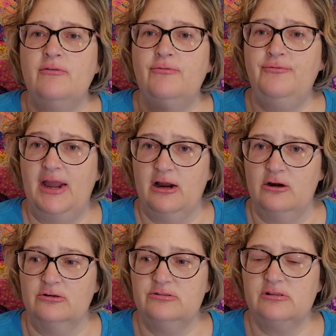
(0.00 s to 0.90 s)

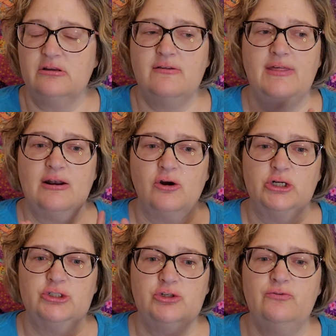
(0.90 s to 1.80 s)
fairs that
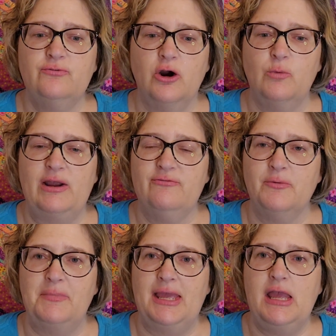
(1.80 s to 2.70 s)
aren't too far away
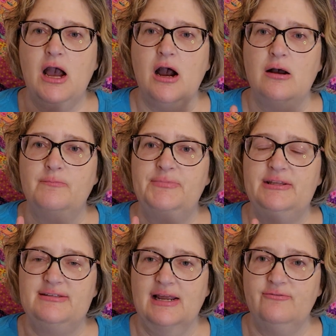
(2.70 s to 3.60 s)
from me.
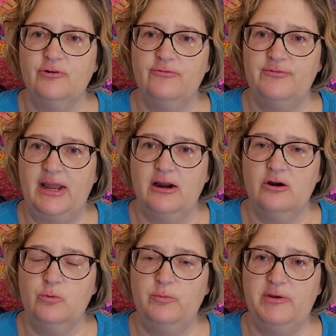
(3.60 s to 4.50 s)
The Denver
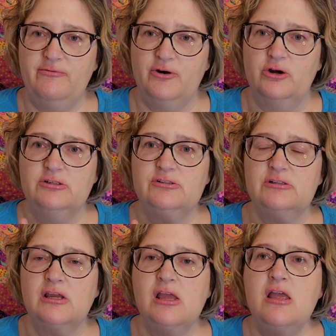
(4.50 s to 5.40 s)
Fair will be
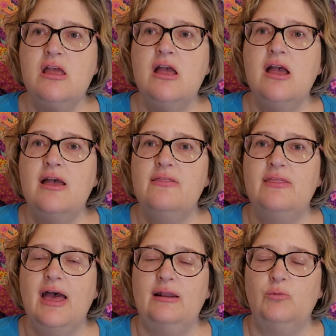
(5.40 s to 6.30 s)
first,
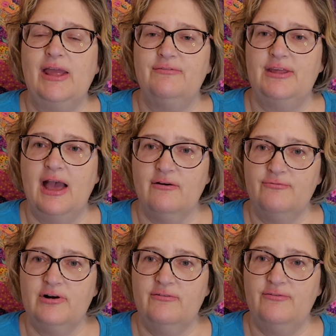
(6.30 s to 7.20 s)
then we have the
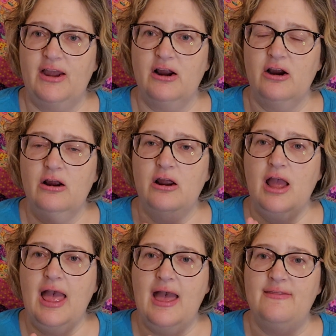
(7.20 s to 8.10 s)
Ephrata Fair,
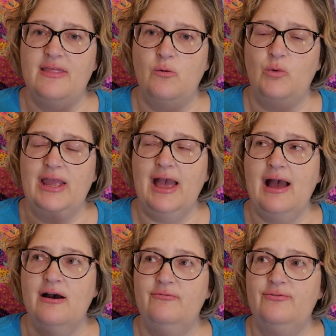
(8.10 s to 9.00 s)
and then we
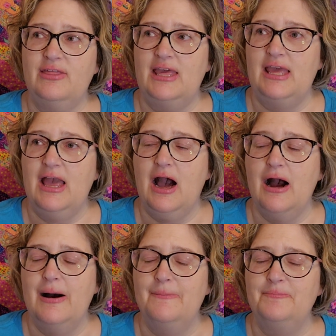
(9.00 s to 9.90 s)
have the
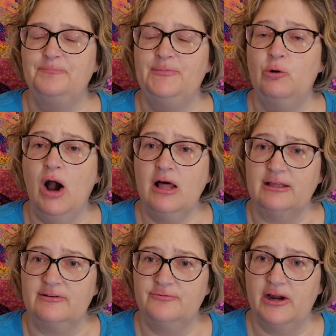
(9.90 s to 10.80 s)
New
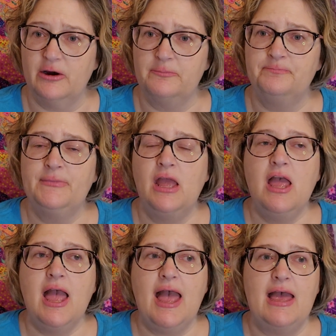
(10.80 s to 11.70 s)
Holland Fair.
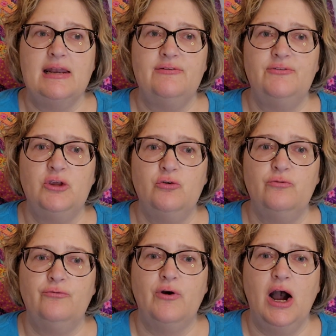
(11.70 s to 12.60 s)
And if
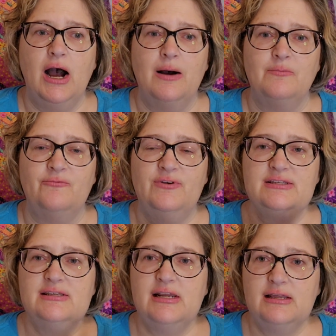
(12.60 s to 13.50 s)
you've
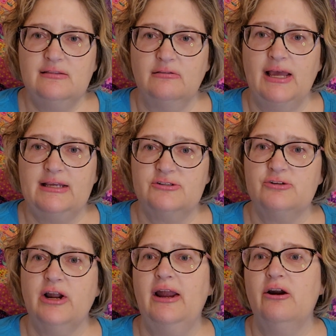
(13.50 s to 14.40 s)
visited the
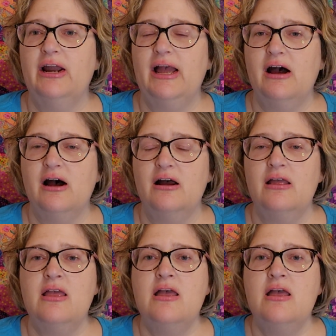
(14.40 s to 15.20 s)
Lancaster area,